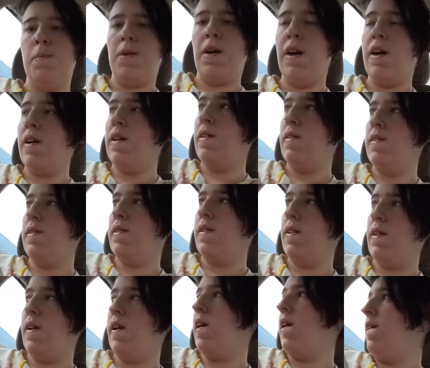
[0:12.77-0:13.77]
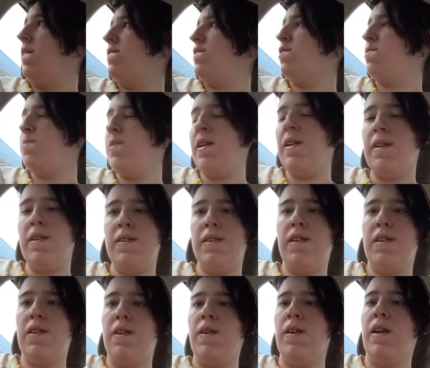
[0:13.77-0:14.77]
But I just been,
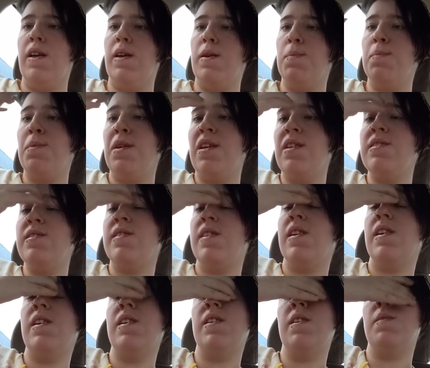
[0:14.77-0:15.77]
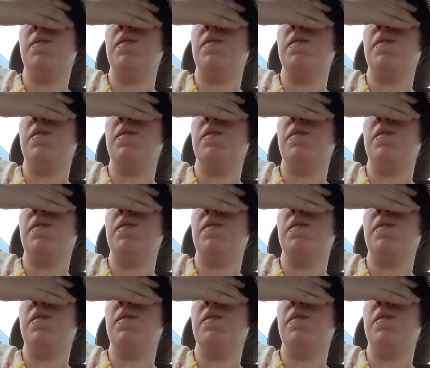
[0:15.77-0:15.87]
you know, like busy and